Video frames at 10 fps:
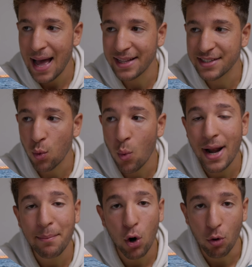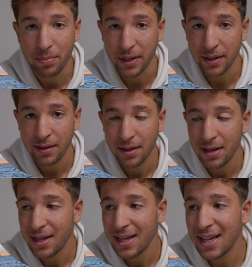And when I'm hopping,
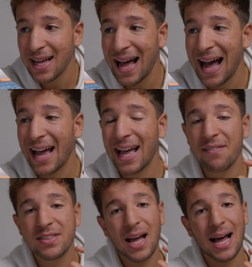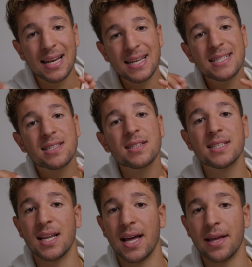I have a little
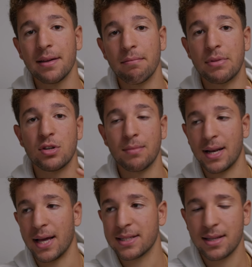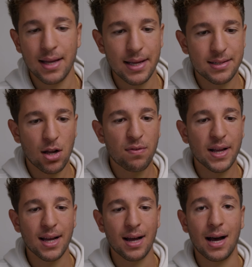delay between my legs. It's kind of
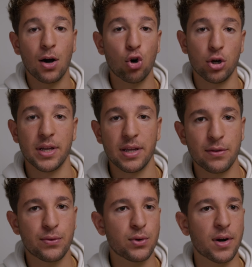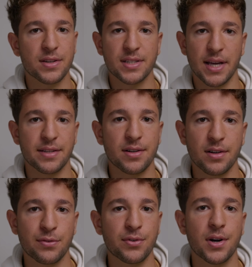like a ollie. If you are a skater,
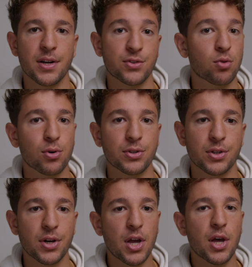if you are a snowboarder,